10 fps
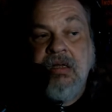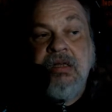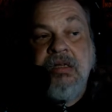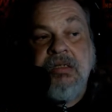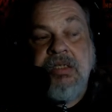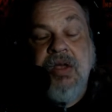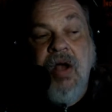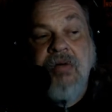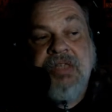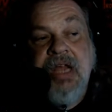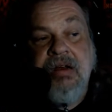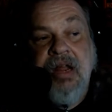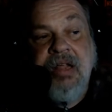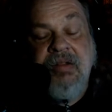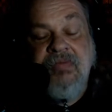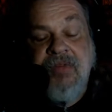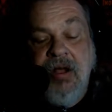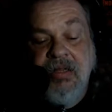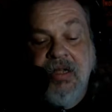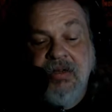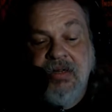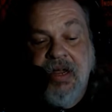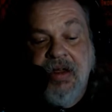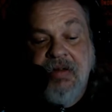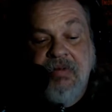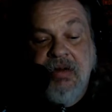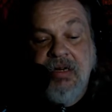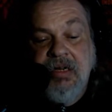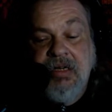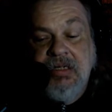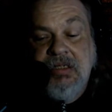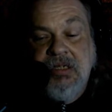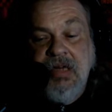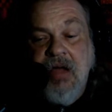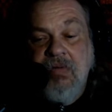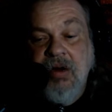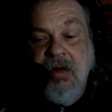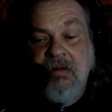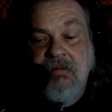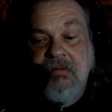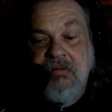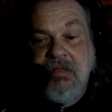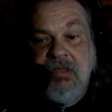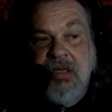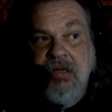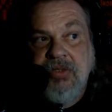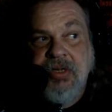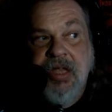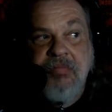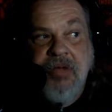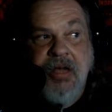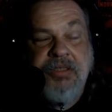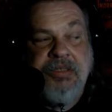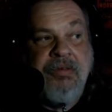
So I was down at Lake Lavon the other day, and it's not really the country that much.